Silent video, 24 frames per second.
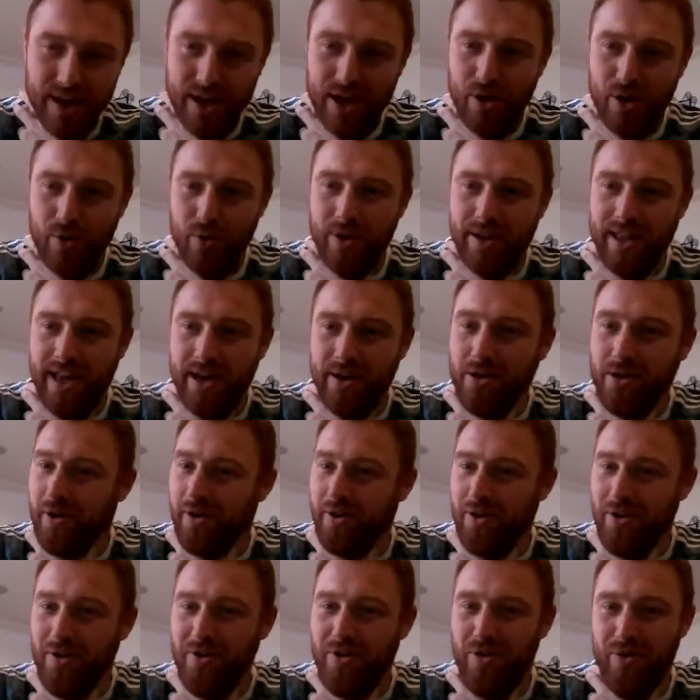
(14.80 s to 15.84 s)
now going
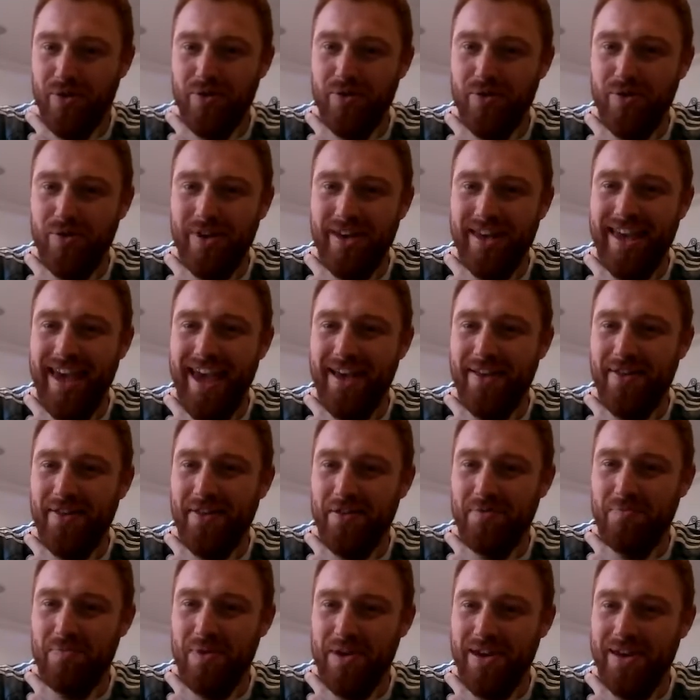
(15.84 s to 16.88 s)
on to
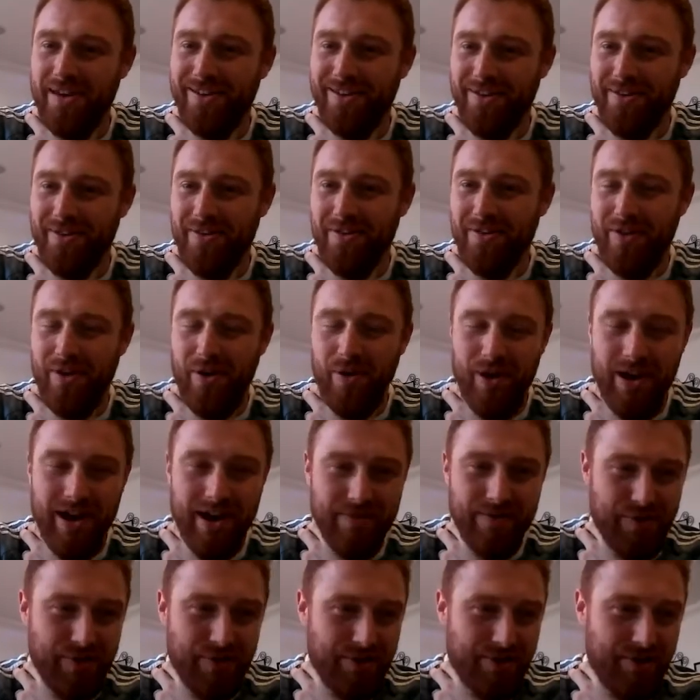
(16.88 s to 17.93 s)
guest speakers. So
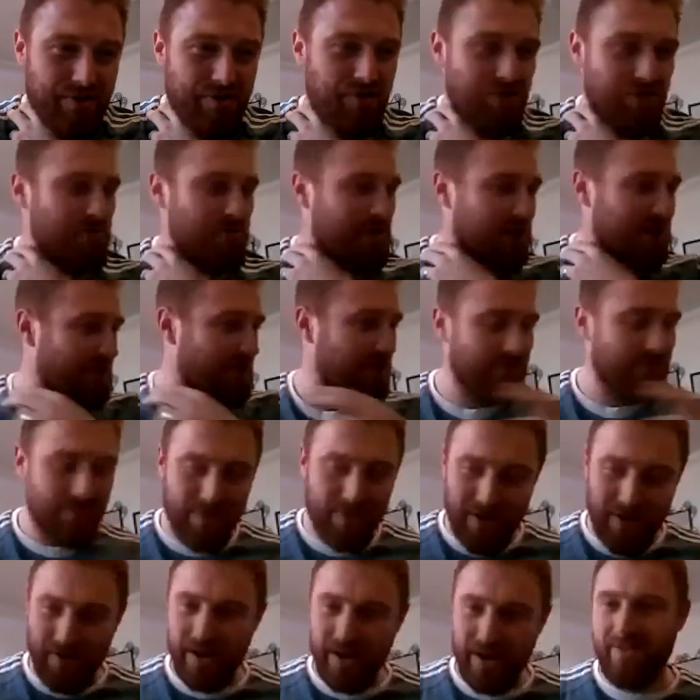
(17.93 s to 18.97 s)
I've got somebody that I'm
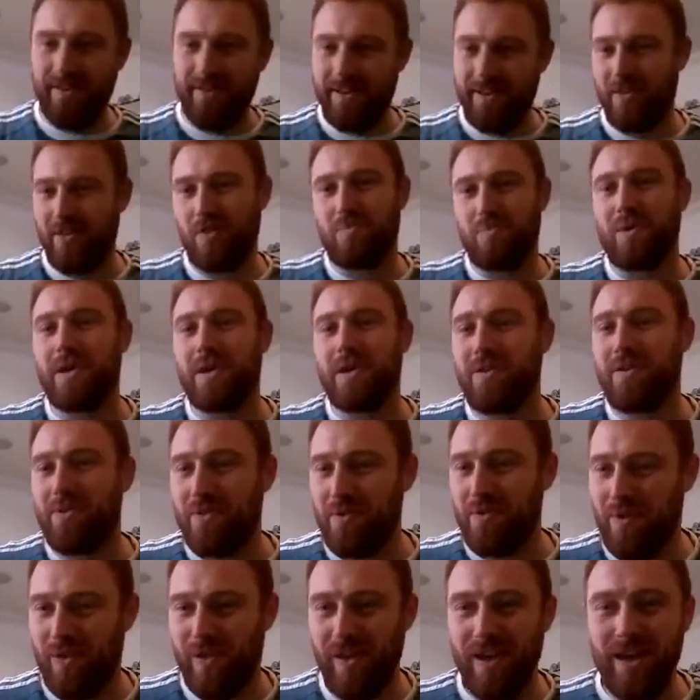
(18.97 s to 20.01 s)
very excited to speak to
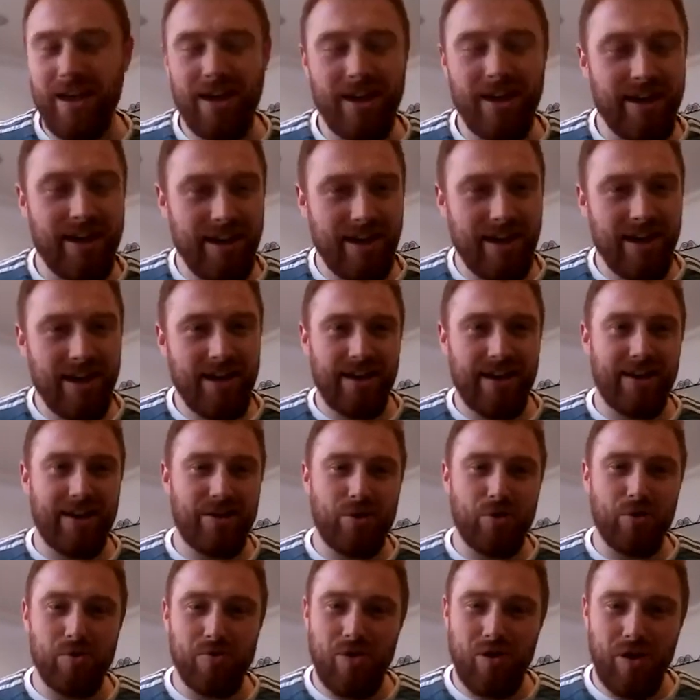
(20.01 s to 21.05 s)
today,
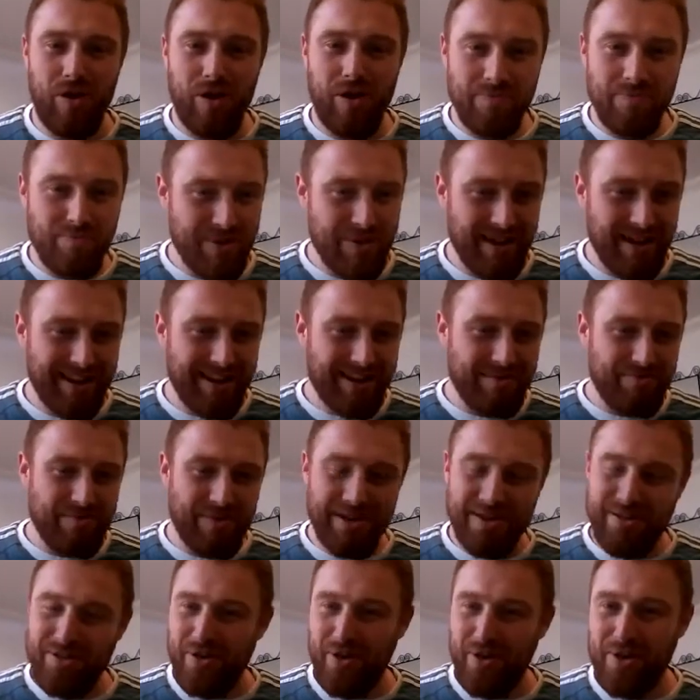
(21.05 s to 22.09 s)
called Tom.
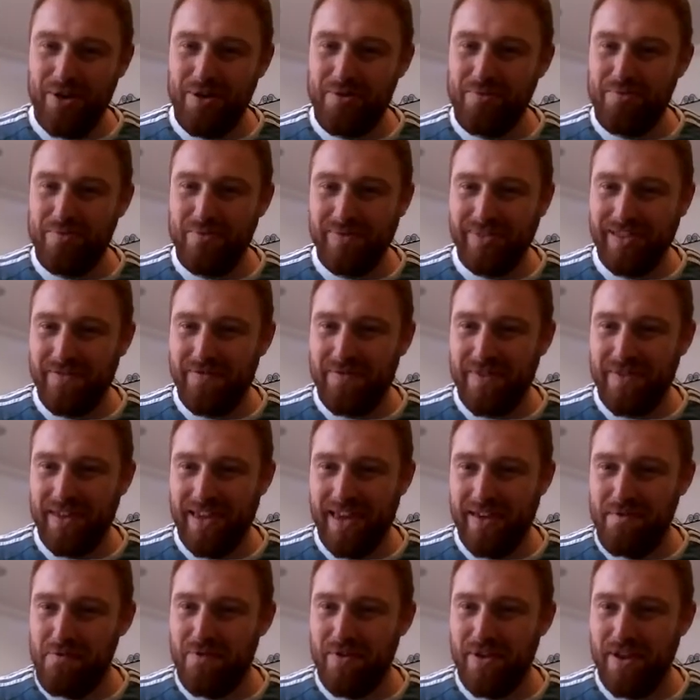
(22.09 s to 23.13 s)
Me and Tom lived
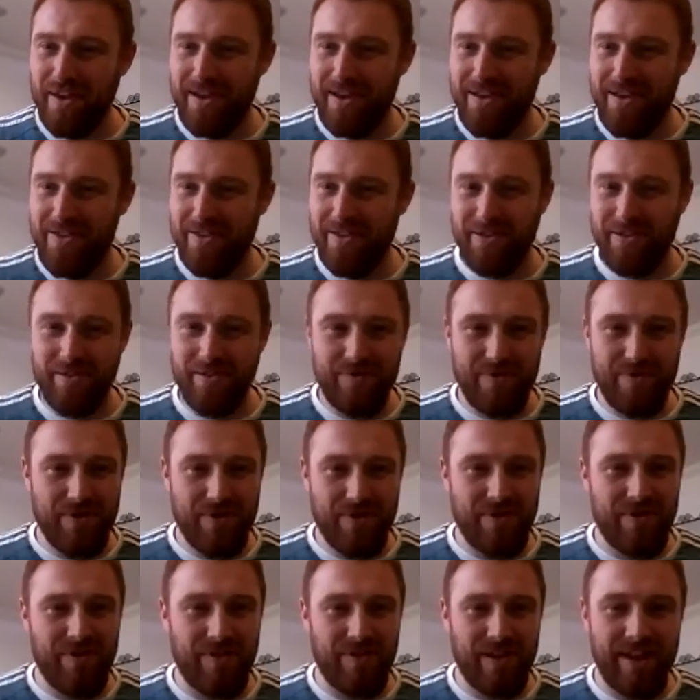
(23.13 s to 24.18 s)
together for years at
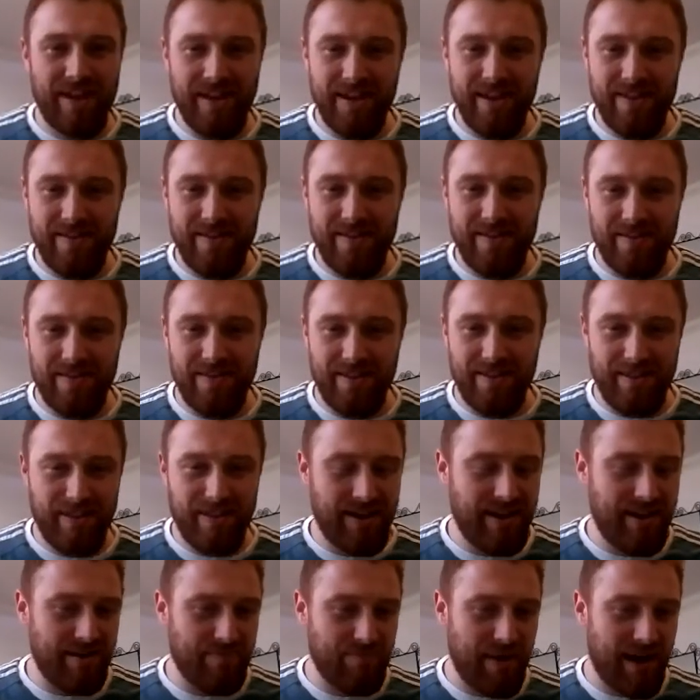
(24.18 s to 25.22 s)
university. He's
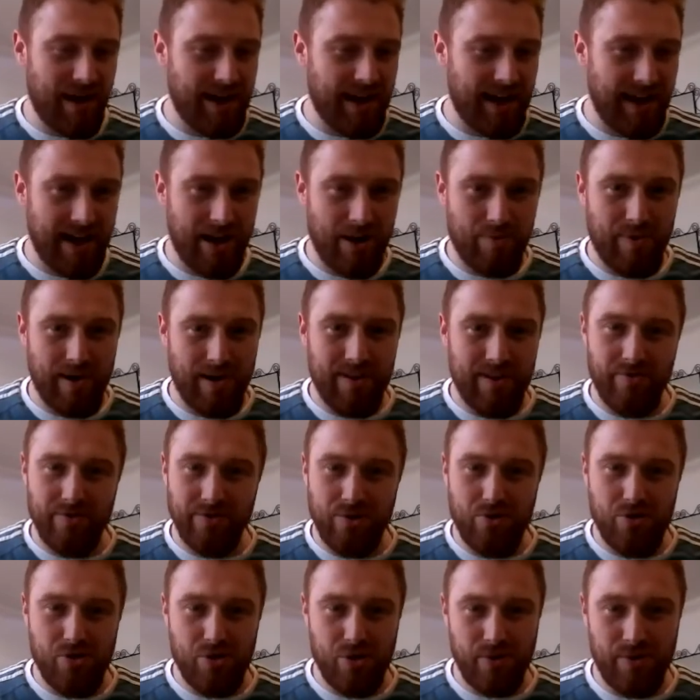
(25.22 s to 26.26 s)
the main chiropractor at
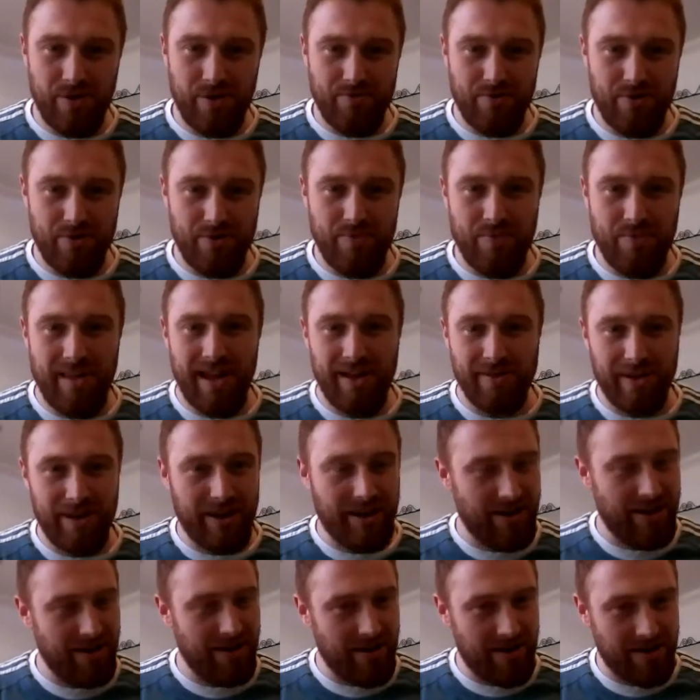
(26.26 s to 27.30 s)
the tuning rooms down in
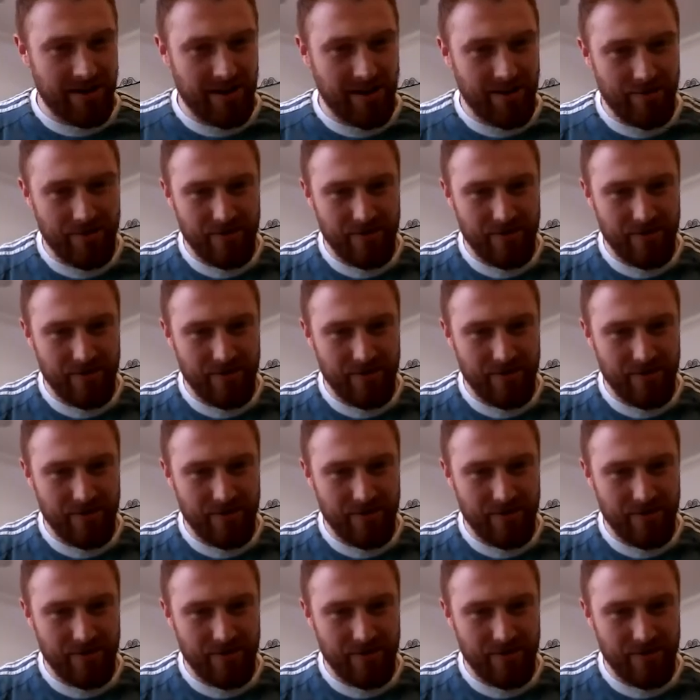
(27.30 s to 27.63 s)
Cardiff.